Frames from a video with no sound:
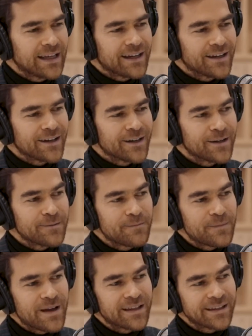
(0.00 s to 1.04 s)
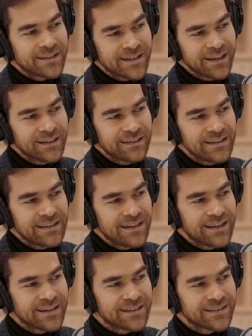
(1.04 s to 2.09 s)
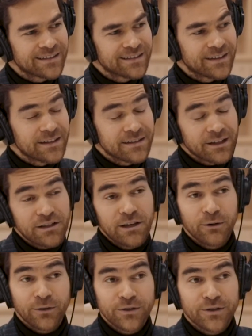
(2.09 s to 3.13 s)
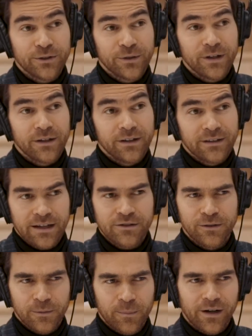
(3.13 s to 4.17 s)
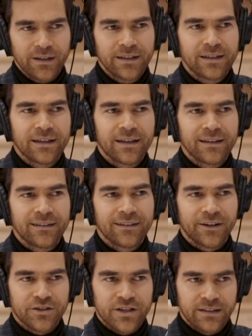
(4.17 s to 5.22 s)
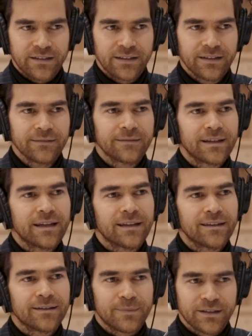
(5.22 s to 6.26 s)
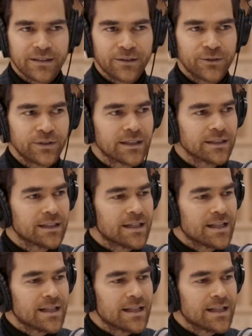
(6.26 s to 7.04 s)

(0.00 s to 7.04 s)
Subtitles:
And then secondly, it's actually also a national park in Argentina, in Patagonia.